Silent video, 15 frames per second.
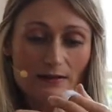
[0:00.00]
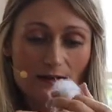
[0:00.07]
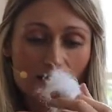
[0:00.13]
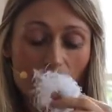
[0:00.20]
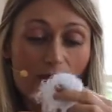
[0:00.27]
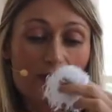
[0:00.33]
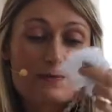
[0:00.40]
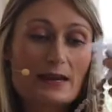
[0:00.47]

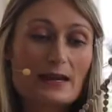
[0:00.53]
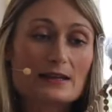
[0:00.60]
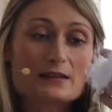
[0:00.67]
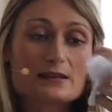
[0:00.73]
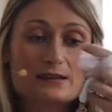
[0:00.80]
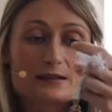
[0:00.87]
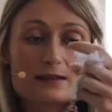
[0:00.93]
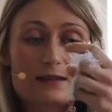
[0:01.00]
of the
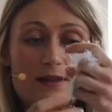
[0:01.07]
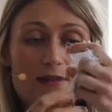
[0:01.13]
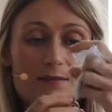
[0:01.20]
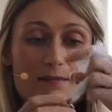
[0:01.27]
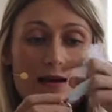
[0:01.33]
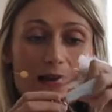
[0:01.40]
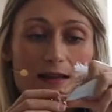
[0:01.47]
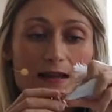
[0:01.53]
beads and the
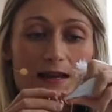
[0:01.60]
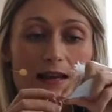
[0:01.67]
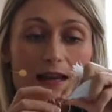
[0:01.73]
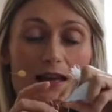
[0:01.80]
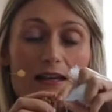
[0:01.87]
mala